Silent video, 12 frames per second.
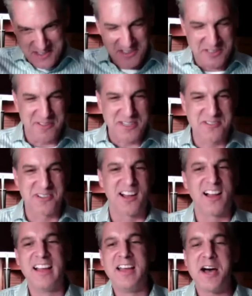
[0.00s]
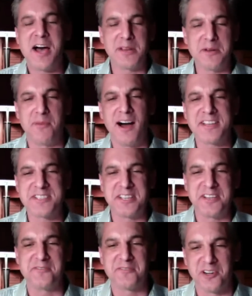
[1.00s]
school in Montreal. I've been in
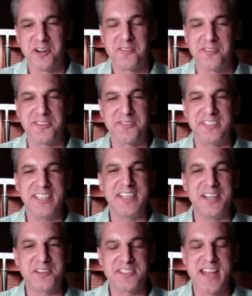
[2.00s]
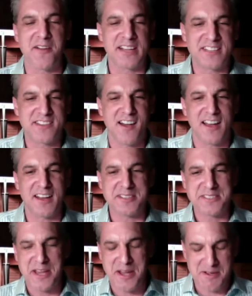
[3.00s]
Boston for over 15 years now. I
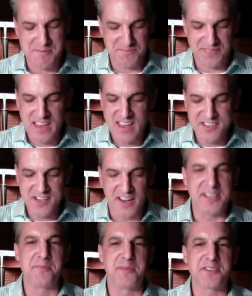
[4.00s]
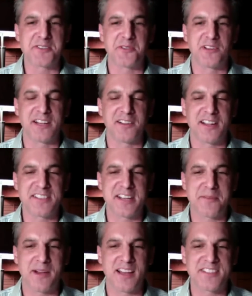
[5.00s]
taught um, taught an independent school here
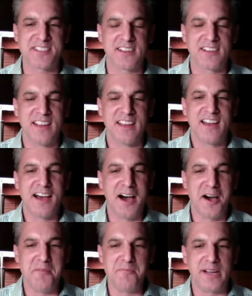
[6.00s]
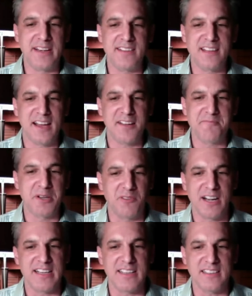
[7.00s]
outside of Boston, um, but uh, I've been
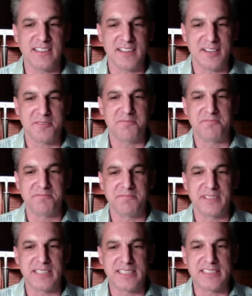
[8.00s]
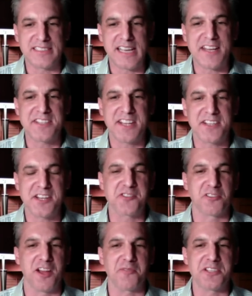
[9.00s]
running um, uh, EdTech
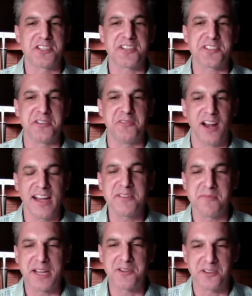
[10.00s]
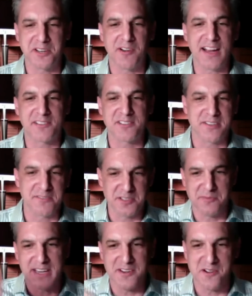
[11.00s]
Teacher along with Justin Reich, my co-director. Some of
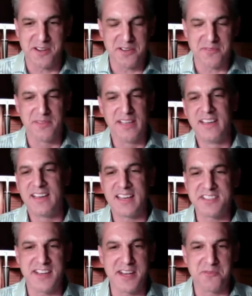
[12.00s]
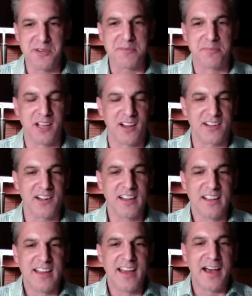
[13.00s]
you may know him as an EdWeek blogger,
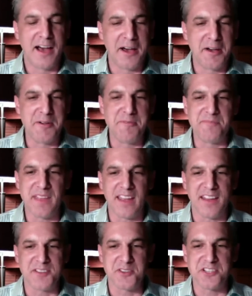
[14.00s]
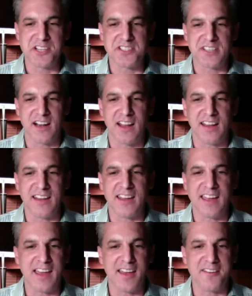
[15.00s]
um, and so Justin and
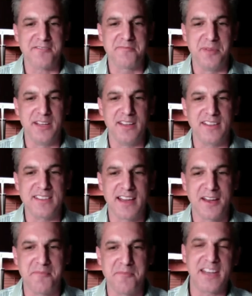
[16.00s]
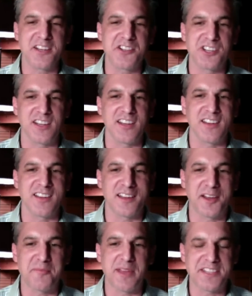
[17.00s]
I have been uh, managing
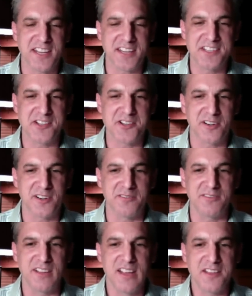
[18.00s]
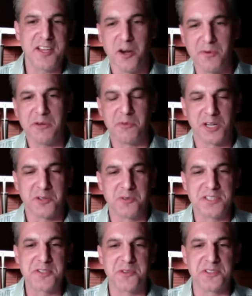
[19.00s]
um, EdTech Teacher, and you know we work
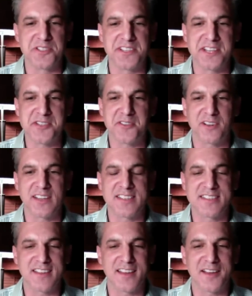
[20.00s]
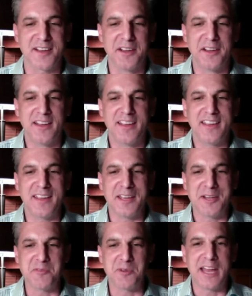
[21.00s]
with schools and districts. Uh,
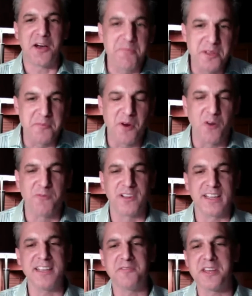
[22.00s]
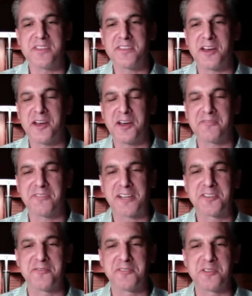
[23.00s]
and we help them hopefully with uh,
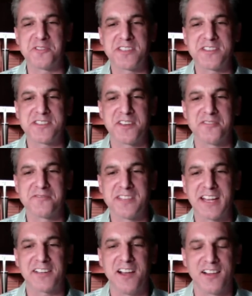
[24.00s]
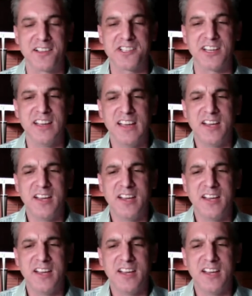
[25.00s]
effective uses of technology.